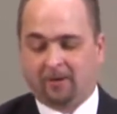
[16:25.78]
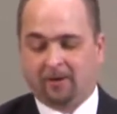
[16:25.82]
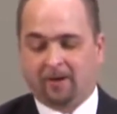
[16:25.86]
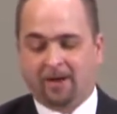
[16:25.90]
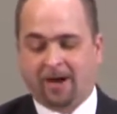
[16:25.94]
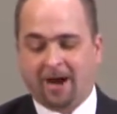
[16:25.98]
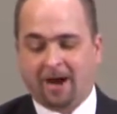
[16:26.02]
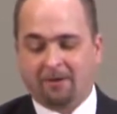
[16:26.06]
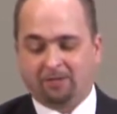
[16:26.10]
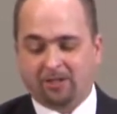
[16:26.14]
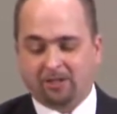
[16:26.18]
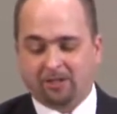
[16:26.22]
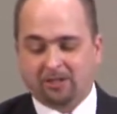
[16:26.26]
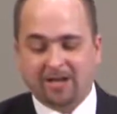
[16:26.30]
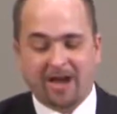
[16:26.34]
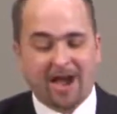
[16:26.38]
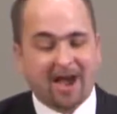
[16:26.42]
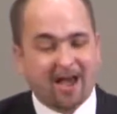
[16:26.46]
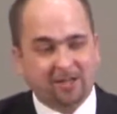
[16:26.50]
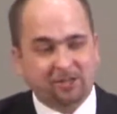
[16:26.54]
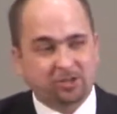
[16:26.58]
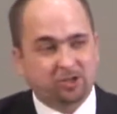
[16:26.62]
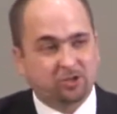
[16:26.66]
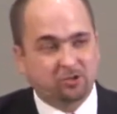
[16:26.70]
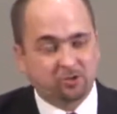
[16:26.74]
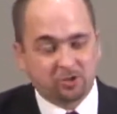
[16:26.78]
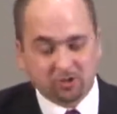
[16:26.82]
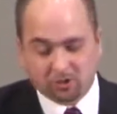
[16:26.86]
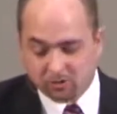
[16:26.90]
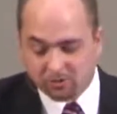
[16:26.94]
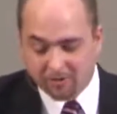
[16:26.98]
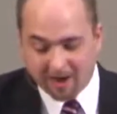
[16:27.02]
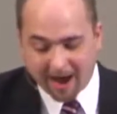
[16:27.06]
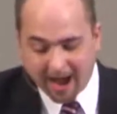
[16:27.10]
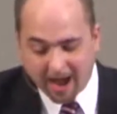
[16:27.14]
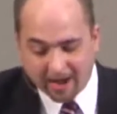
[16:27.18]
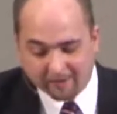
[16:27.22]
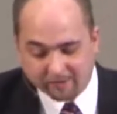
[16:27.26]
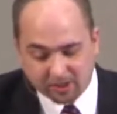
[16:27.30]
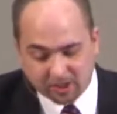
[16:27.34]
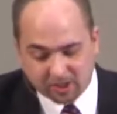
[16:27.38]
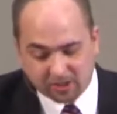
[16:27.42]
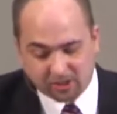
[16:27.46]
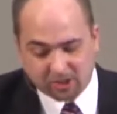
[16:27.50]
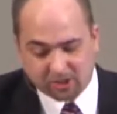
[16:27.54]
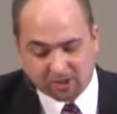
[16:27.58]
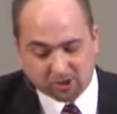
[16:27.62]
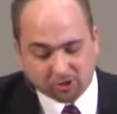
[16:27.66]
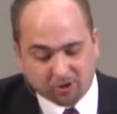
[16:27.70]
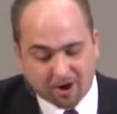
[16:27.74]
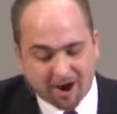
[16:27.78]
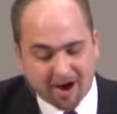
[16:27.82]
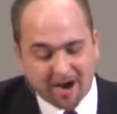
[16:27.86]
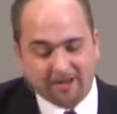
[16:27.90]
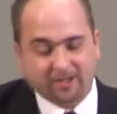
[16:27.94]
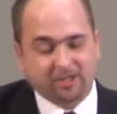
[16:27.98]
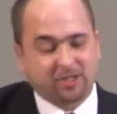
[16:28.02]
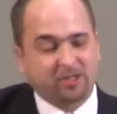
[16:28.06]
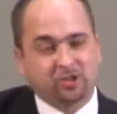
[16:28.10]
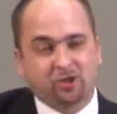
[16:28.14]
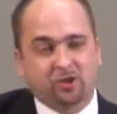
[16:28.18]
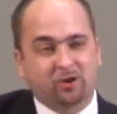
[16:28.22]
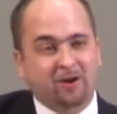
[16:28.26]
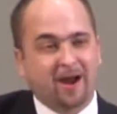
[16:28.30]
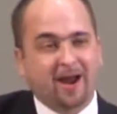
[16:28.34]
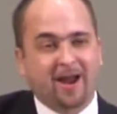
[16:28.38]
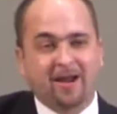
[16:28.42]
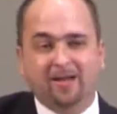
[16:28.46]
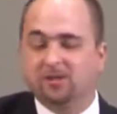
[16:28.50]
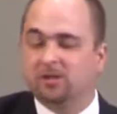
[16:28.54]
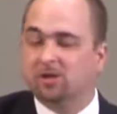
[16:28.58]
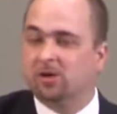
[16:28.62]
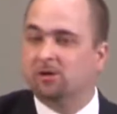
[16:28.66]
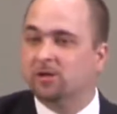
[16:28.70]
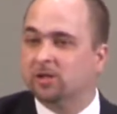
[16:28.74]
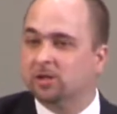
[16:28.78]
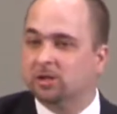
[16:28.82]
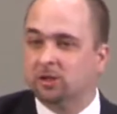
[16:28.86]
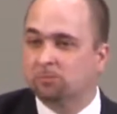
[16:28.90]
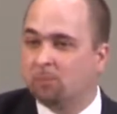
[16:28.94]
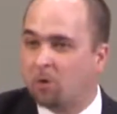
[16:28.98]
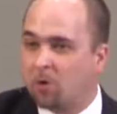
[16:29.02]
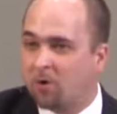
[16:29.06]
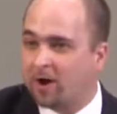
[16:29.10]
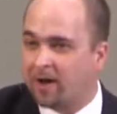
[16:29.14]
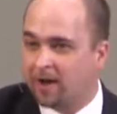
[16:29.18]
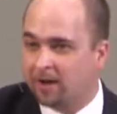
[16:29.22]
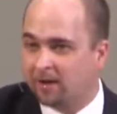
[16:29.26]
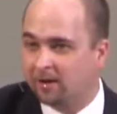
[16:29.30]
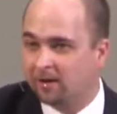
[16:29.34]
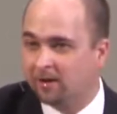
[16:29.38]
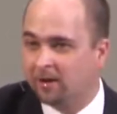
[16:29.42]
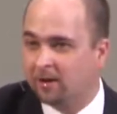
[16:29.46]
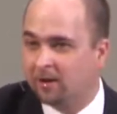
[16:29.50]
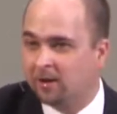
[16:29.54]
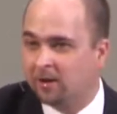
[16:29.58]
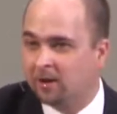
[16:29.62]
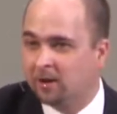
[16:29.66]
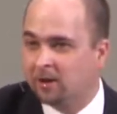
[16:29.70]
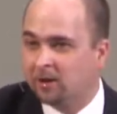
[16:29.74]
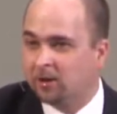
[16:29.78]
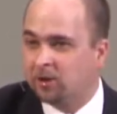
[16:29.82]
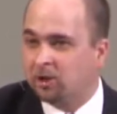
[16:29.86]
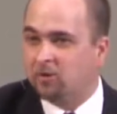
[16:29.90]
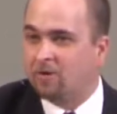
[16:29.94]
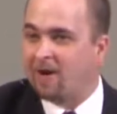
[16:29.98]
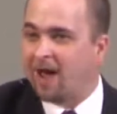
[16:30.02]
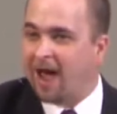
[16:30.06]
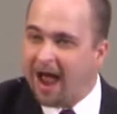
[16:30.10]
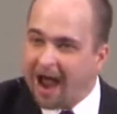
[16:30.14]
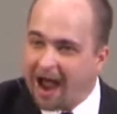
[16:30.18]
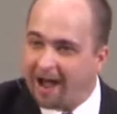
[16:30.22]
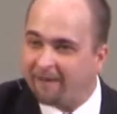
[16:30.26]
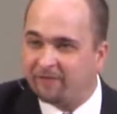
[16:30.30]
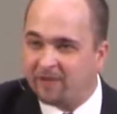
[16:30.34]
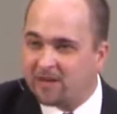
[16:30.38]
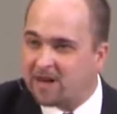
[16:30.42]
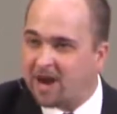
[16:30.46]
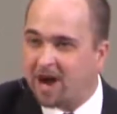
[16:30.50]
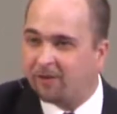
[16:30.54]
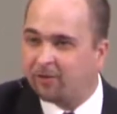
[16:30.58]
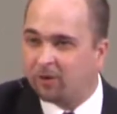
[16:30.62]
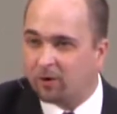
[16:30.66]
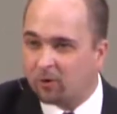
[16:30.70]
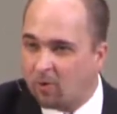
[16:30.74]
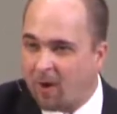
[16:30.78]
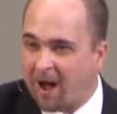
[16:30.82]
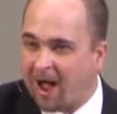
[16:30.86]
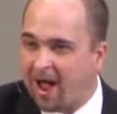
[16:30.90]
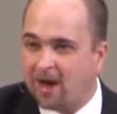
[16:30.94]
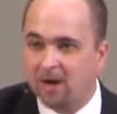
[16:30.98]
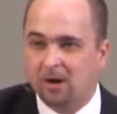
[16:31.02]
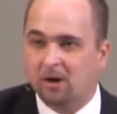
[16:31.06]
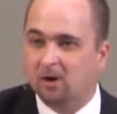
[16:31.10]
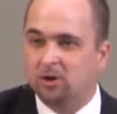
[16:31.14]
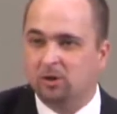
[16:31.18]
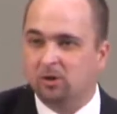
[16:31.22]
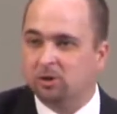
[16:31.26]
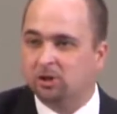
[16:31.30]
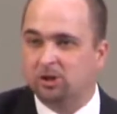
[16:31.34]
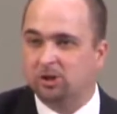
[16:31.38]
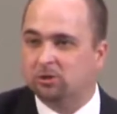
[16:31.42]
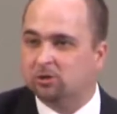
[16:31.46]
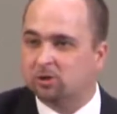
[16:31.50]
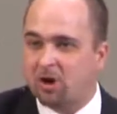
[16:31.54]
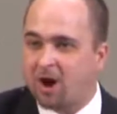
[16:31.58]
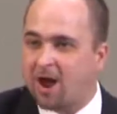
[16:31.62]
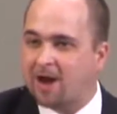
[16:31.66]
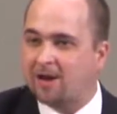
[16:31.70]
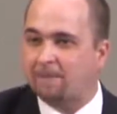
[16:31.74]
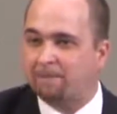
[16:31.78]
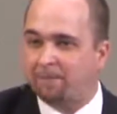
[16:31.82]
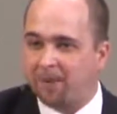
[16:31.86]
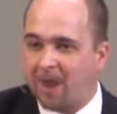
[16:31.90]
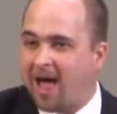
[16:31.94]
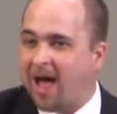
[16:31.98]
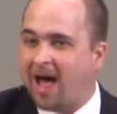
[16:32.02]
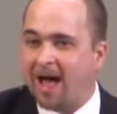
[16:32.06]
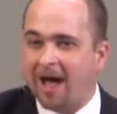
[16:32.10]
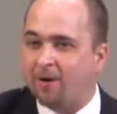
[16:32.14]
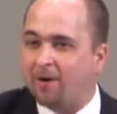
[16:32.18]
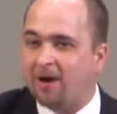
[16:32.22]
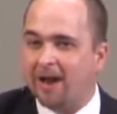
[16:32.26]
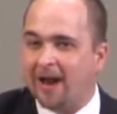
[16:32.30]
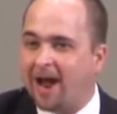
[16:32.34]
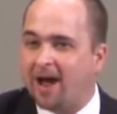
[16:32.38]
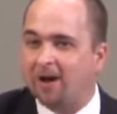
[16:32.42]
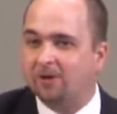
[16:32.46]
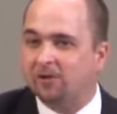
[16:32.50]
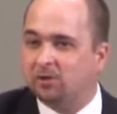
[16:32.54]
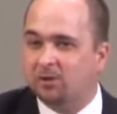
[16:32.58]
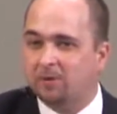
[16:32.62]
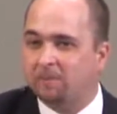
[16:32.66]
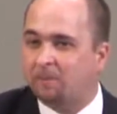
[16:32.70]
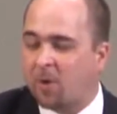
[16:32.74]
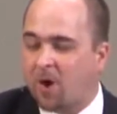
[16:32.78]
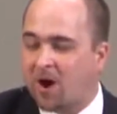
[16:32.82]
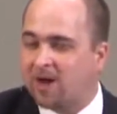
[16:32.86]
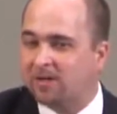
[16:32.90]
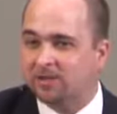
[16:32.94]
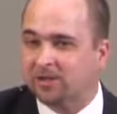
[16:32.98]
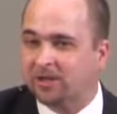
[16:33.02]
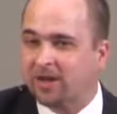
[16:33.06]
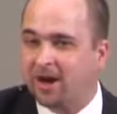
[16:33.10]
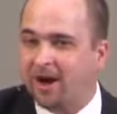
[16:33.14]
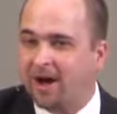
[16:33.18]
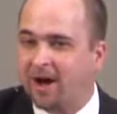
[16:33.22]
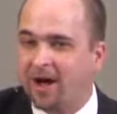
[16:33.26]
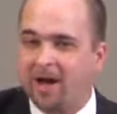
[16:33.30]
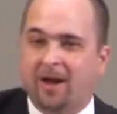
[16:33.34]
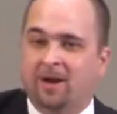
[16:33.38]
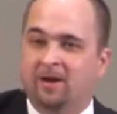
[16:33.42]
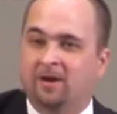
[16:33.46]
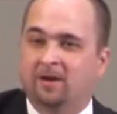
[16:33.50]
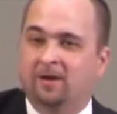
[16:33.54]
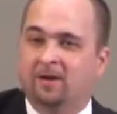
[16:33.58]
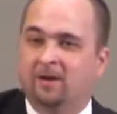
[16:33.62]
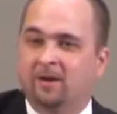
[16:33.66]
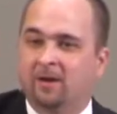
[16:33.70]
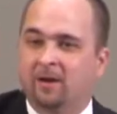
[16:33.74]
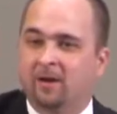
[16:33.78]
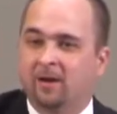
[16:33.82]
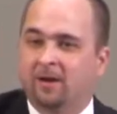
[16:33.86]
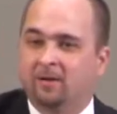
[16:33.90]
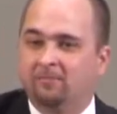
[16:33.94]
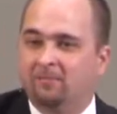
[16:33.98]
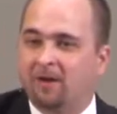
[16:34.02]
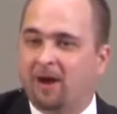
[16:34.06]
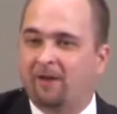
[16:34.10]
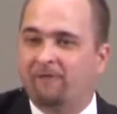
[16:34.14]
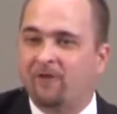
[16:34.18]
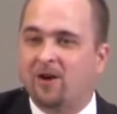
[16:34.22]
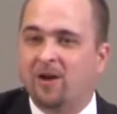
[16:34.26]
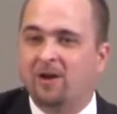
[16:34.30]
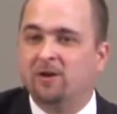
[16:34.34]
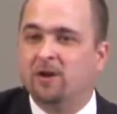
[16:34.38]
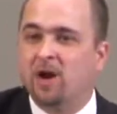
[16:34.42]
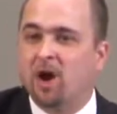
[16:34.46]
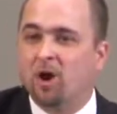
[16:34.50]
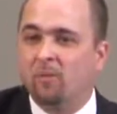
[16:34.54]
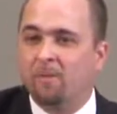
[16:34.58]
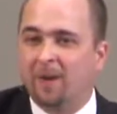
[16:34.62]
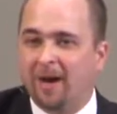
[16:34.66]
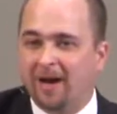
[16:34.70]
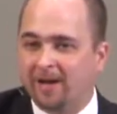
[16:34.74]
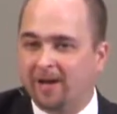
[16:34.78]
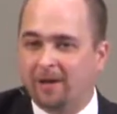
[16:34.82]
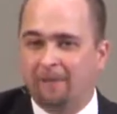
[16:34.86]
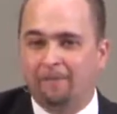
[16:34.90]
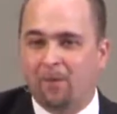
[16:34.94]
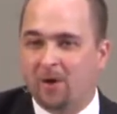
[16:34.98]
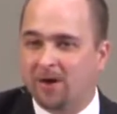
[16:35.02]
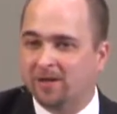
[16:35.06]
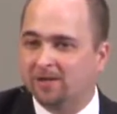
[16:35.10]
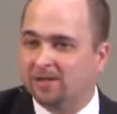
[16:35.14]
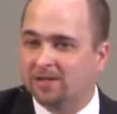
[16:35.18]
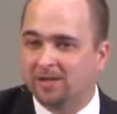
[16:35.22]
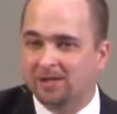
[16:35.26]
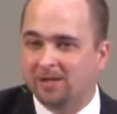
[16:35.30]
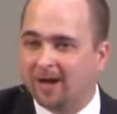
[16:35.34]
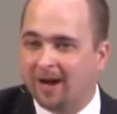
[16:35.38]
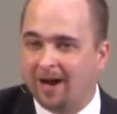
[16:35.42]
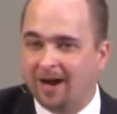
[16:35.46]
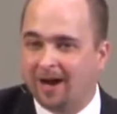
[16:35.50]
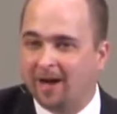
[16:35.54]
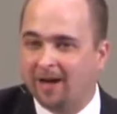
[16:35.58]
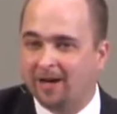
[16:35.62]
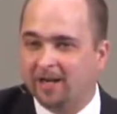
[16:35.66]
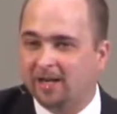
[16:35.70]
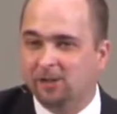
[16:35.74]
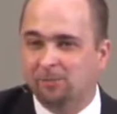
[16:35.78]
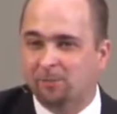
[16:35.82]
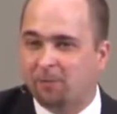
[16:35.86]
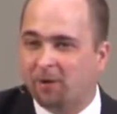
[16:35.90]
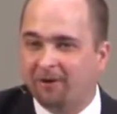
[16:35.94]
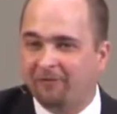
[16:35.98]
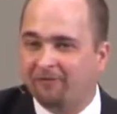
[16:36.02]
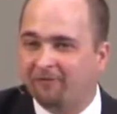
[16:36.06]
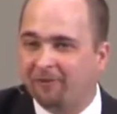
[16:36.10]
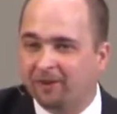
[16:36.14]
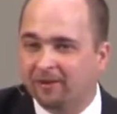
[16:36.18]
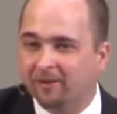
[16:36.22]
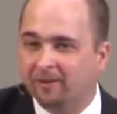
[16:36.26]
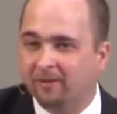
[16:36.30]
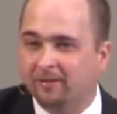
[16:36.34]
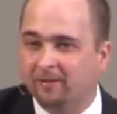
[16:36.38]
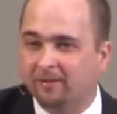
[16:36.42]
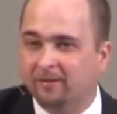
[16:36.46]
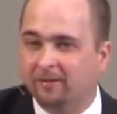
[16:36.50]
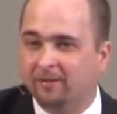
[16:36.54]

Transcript: And I would just ask you do you have Jesus Christ as your answer this morning? Do you have the other way, or are you still trying to plow it out to impress God? My friend, nobody impresses God. He's perfect.